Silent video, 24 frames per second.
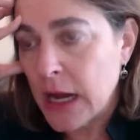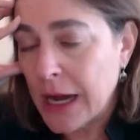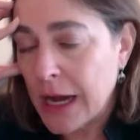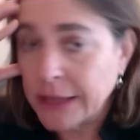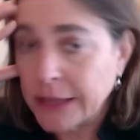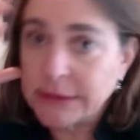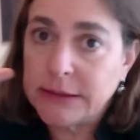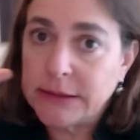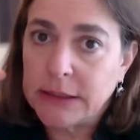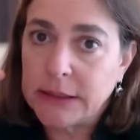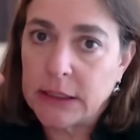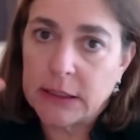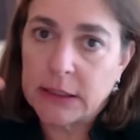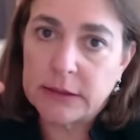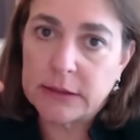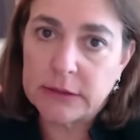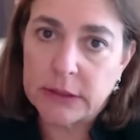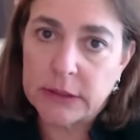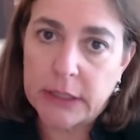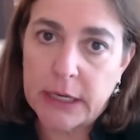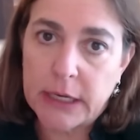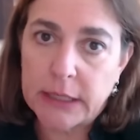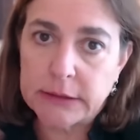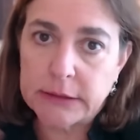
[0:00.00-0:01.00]
idea in
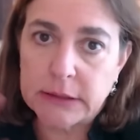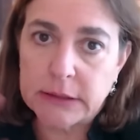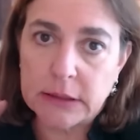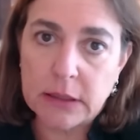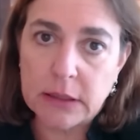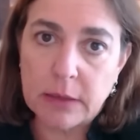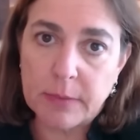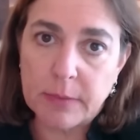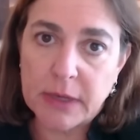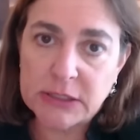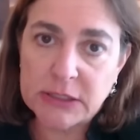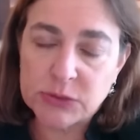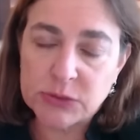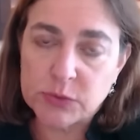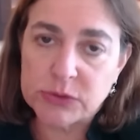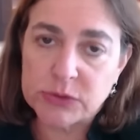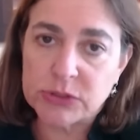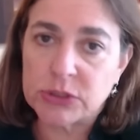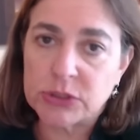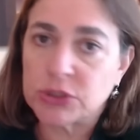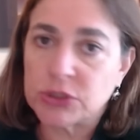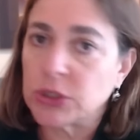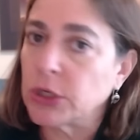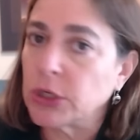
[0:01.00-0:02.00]
their head that Hamas was
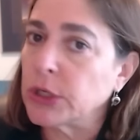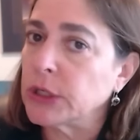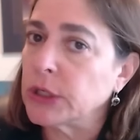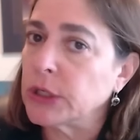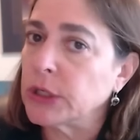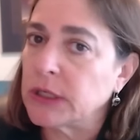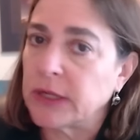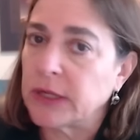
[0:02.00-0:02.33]
deterred,